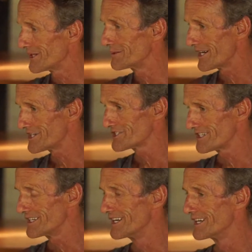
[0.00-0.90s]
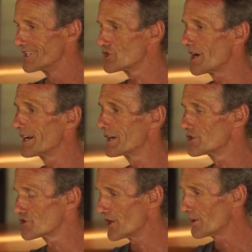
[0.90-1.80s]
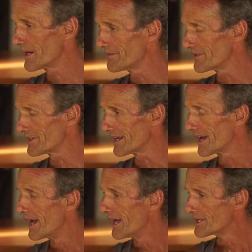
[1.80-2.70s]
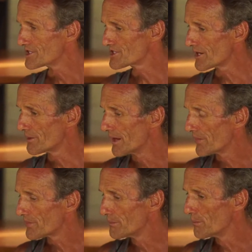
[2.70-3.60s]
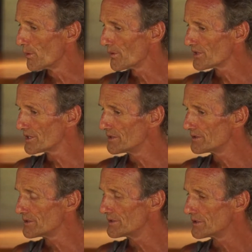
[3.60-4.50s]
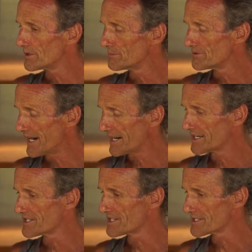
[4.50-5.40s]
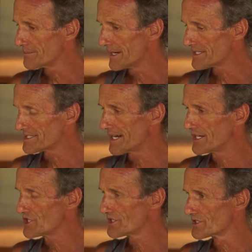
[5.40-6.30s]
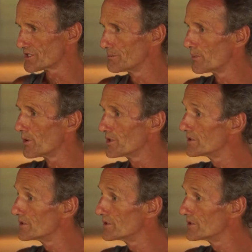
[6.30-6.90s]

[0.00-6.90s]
don't actually try and control everything. So the more that you do your practices, the meditations, the more